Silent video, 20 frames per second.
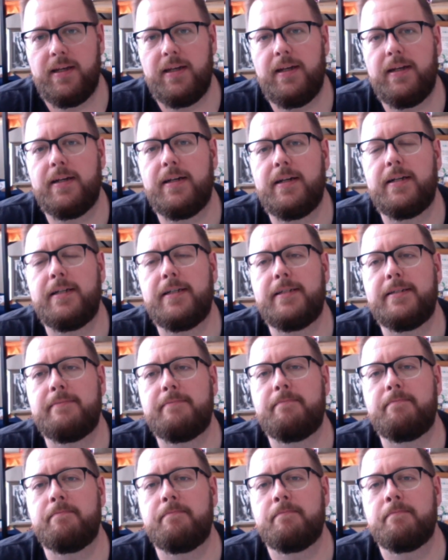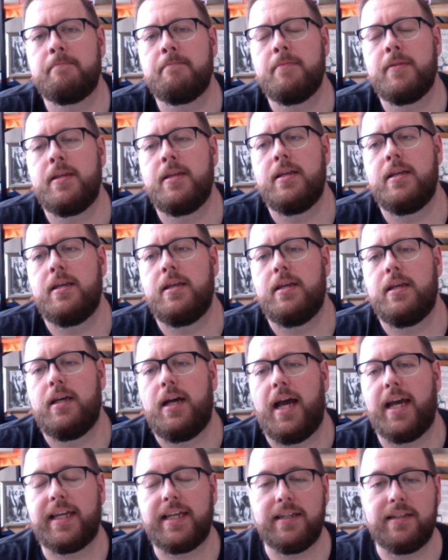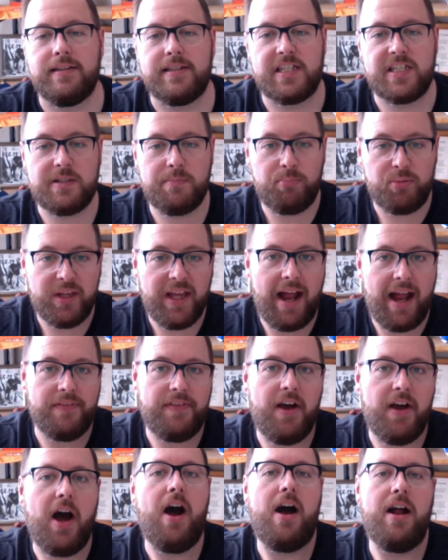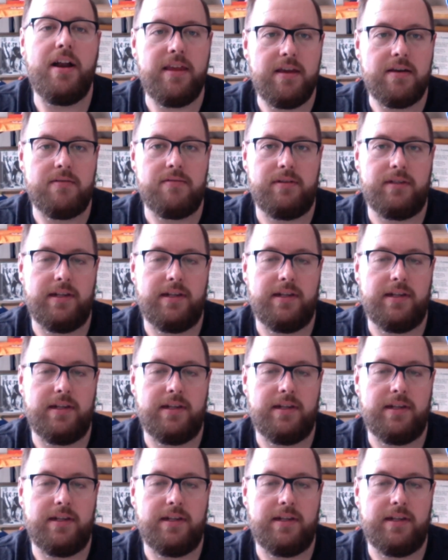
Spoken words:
I can split out the audio,